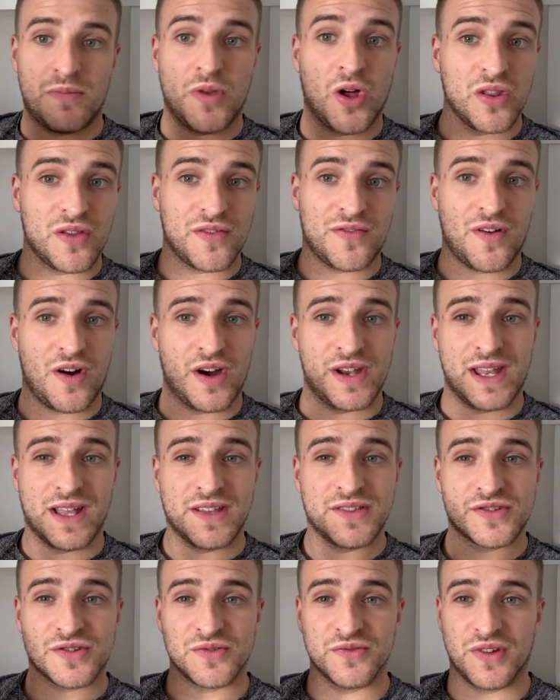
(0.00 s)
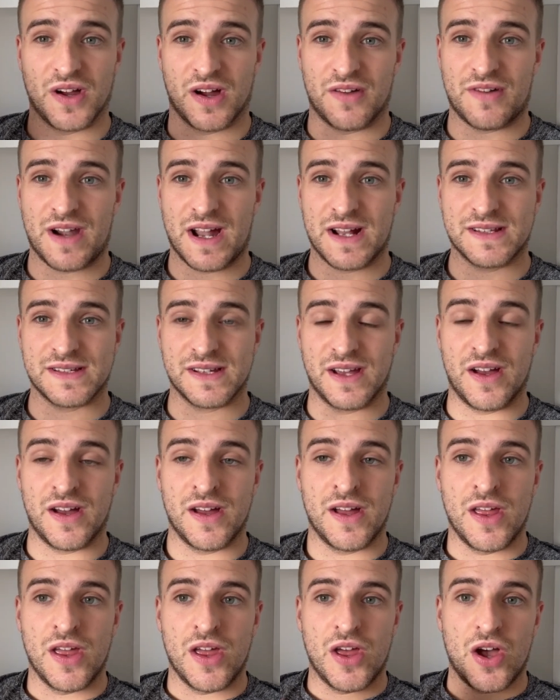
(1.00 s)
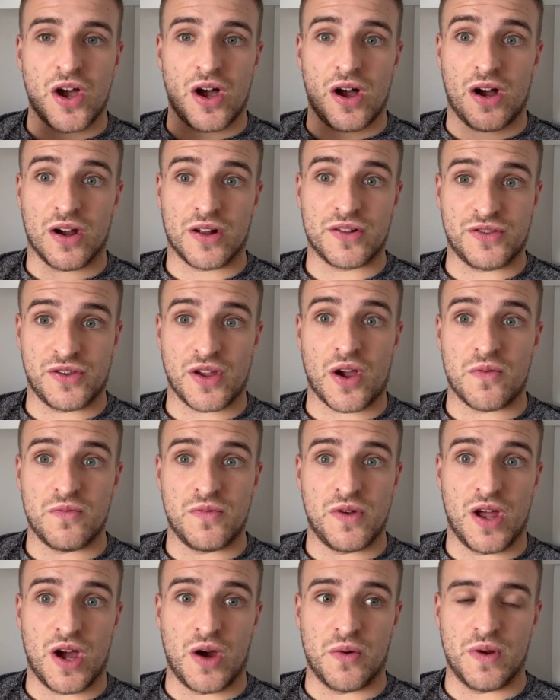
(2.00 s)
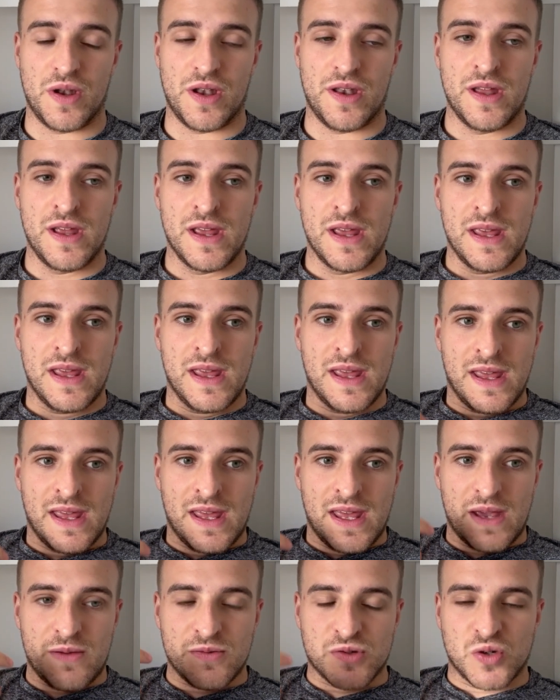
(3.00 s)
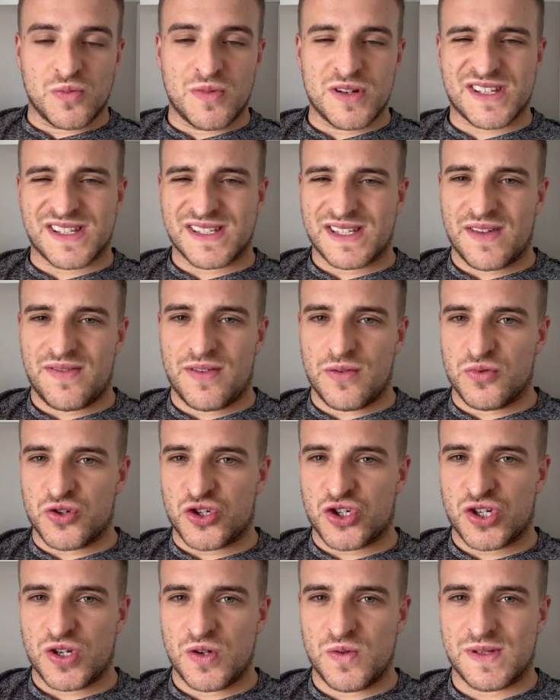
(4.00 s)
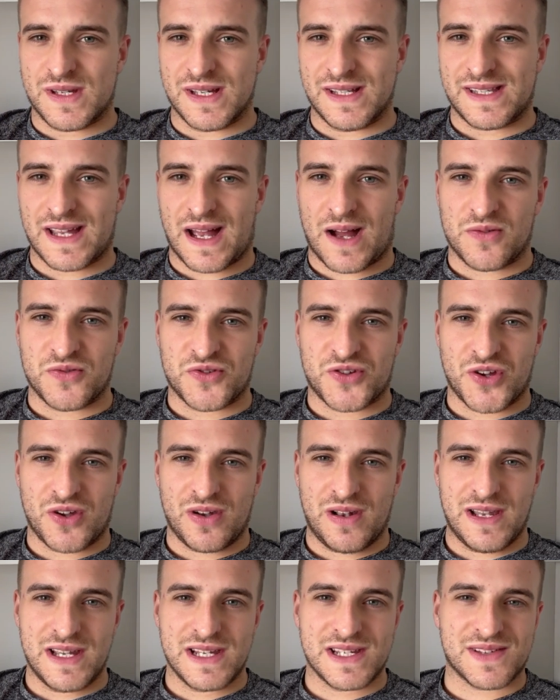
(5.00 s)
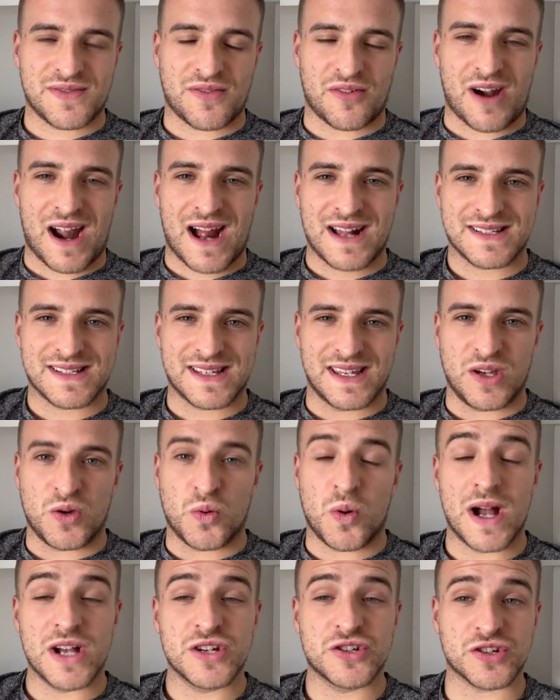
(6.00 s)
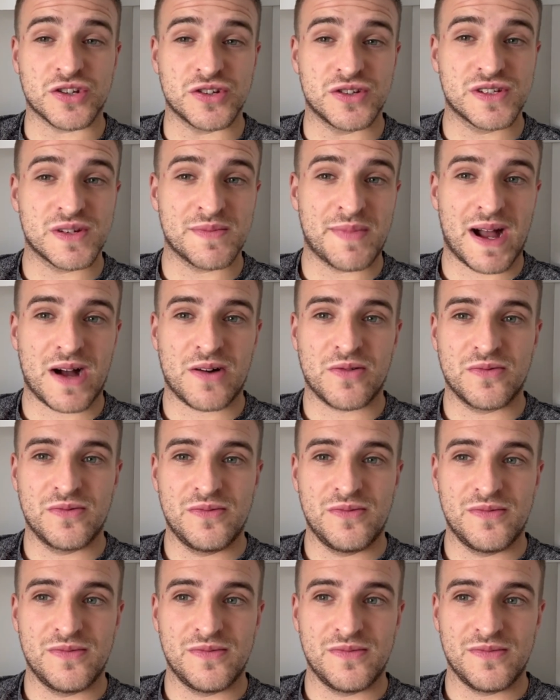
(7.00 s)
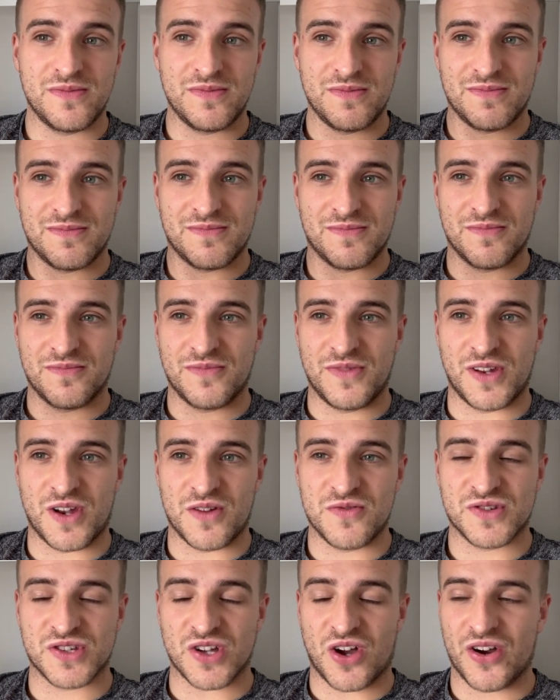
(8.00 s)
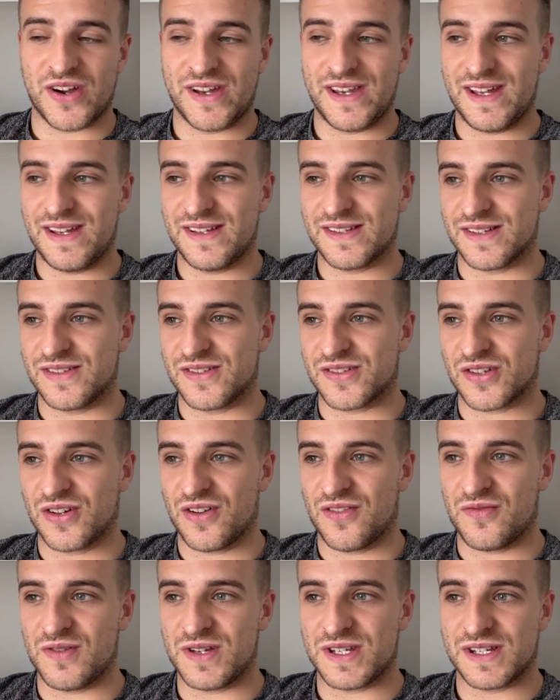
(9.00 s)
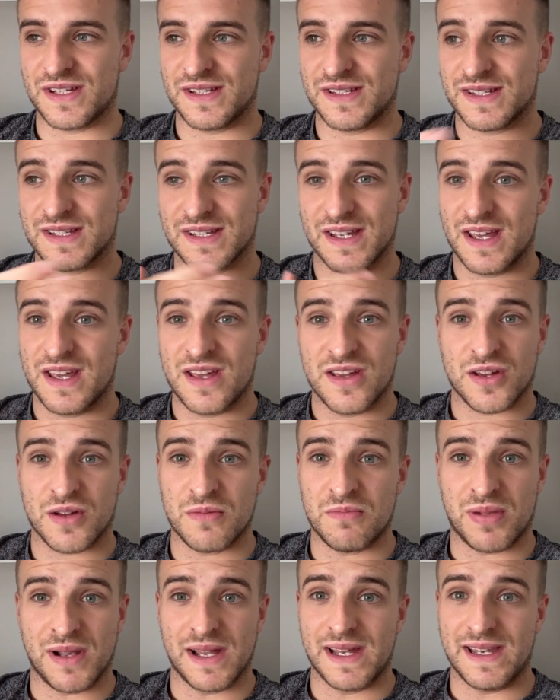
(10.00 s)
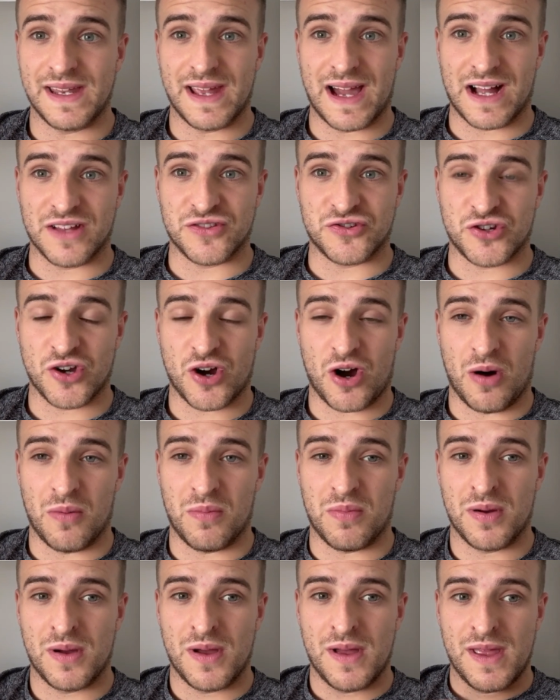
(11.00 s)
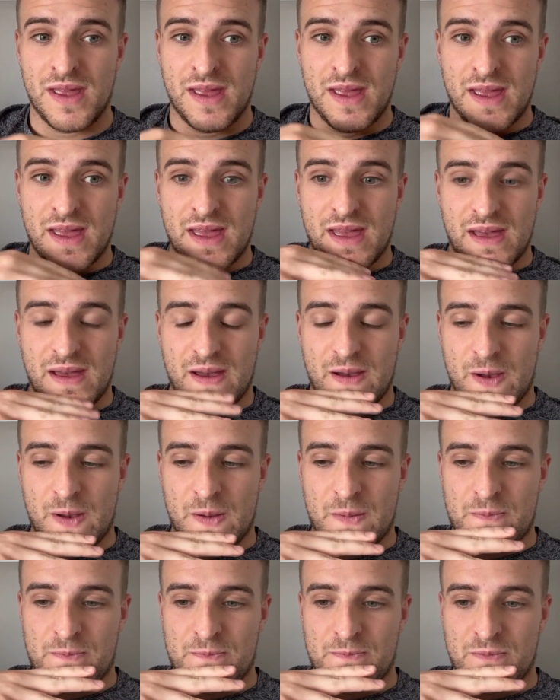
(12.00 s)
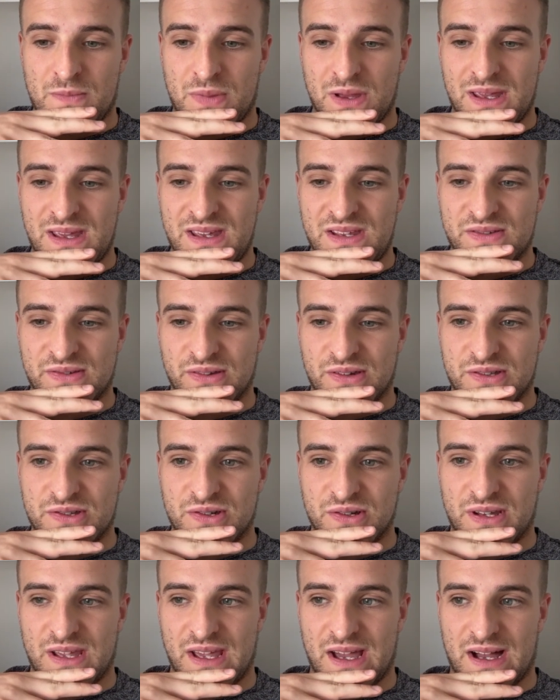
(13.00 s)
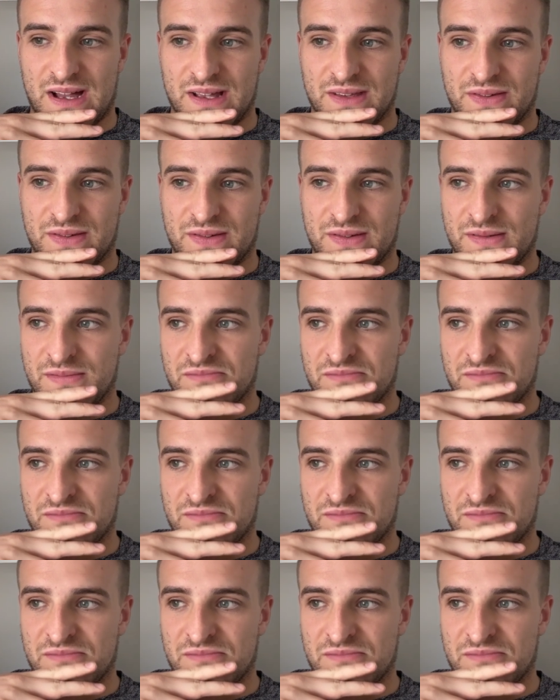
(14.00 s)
not the financial director, I don't know. And it was almost as if he was shooting down journalists for asking questions about, you know, signings and stuff, which is completely our job. But he sort of took it as,